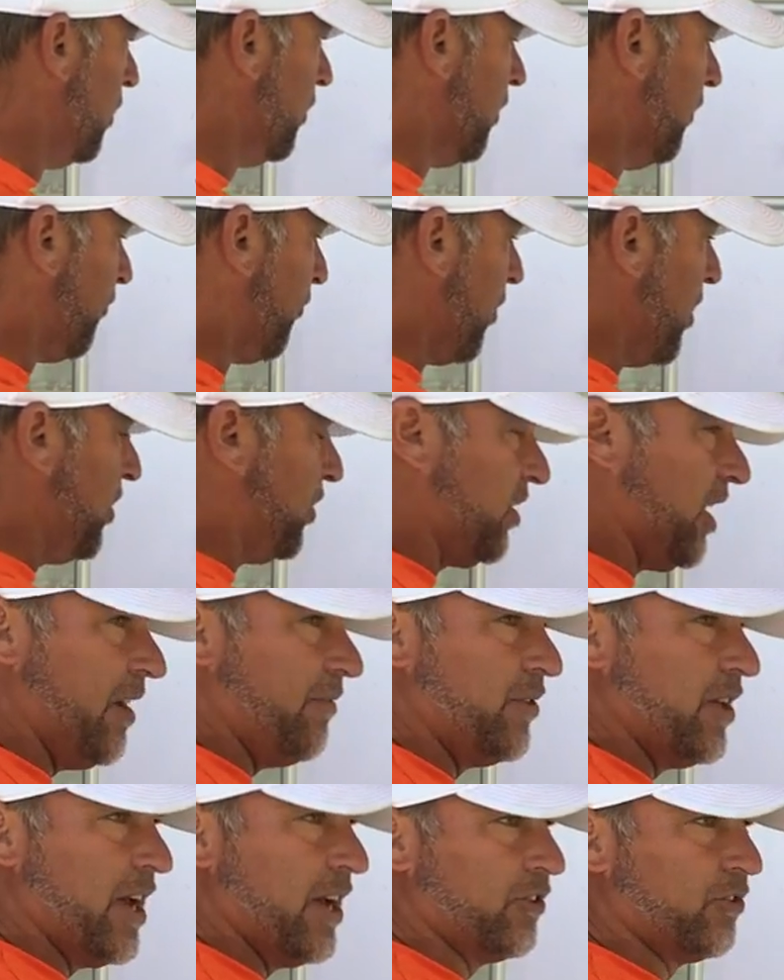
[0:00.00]
The free
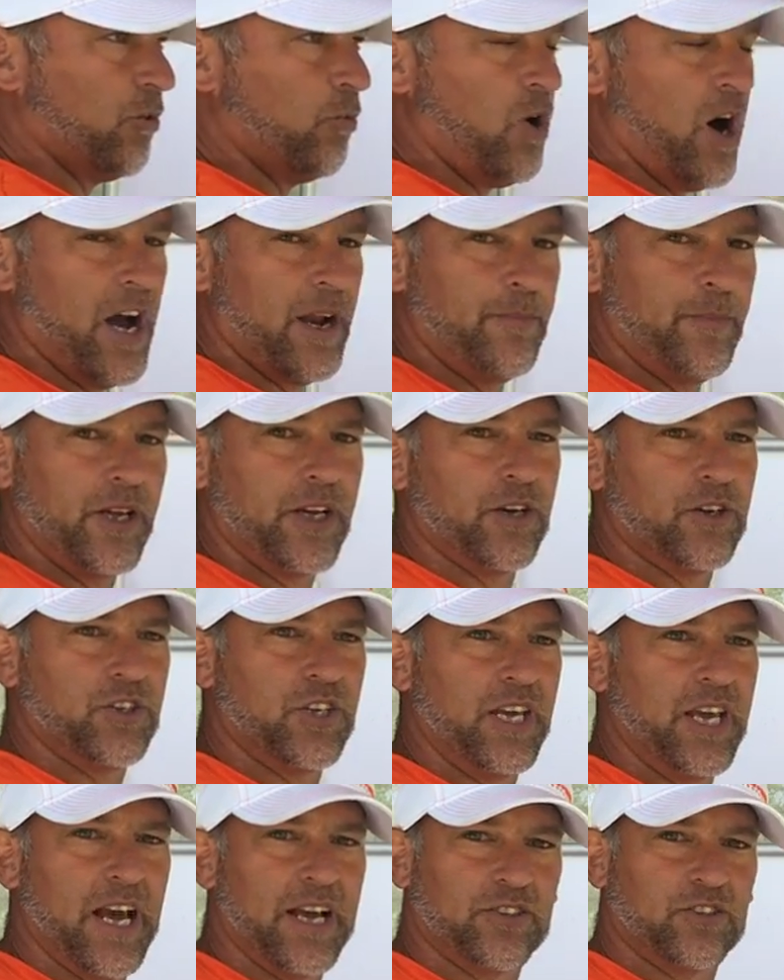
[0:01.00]
safety has to widen because
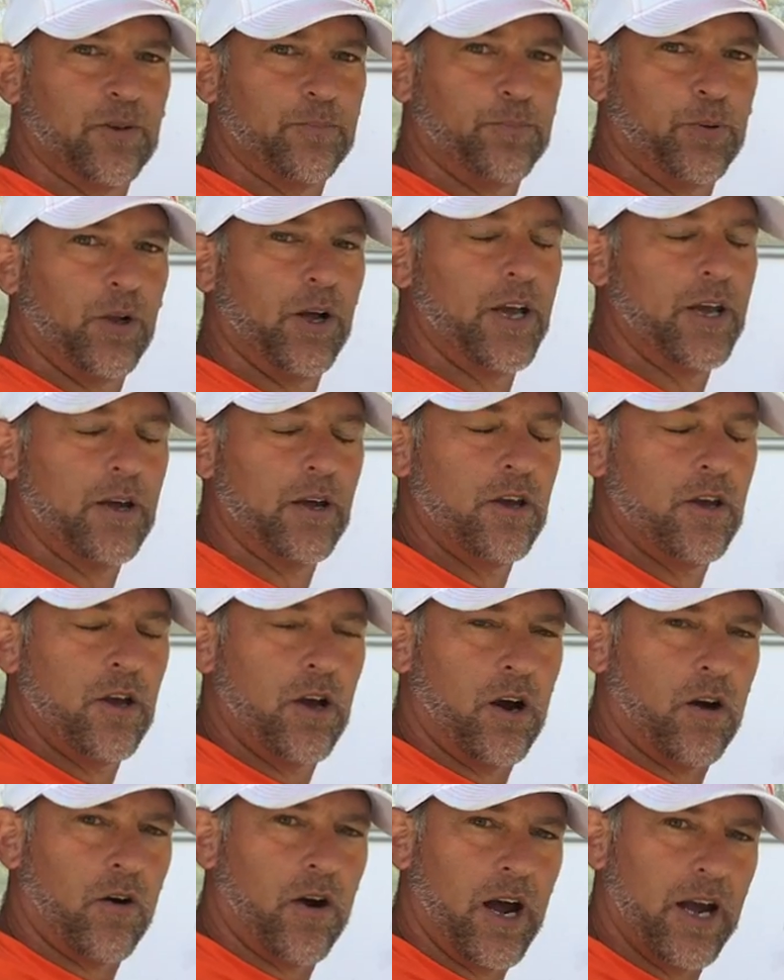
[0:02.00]
he has to play,
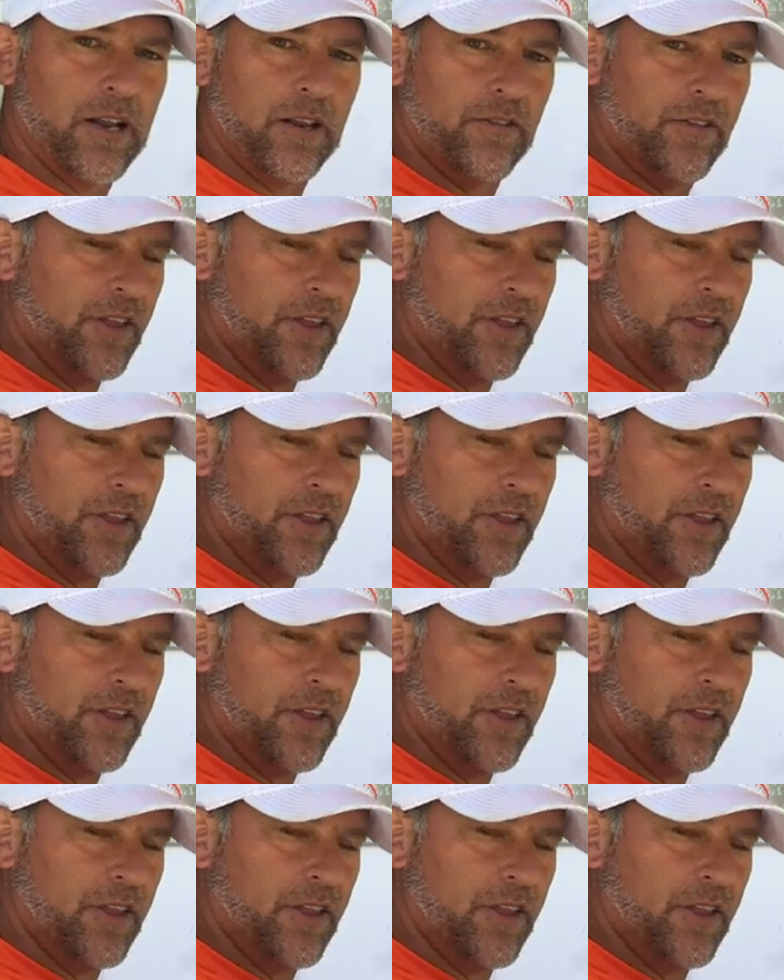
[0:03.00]
all right,